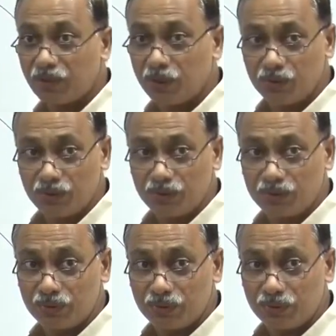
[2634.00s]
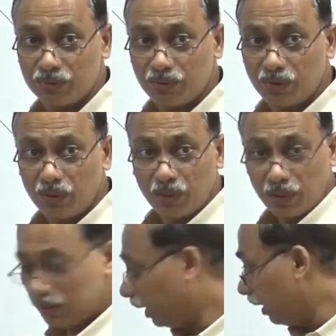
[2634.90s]
for you,
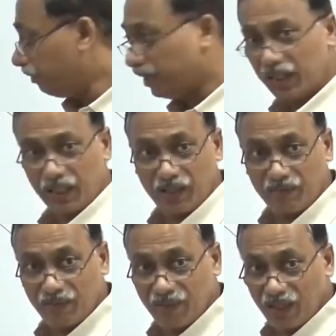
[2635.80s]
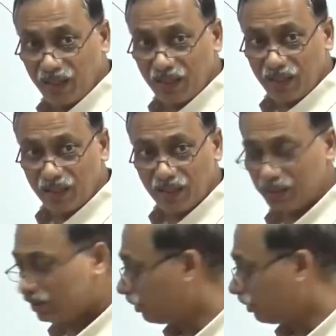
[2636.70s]
the difficulty level will increase.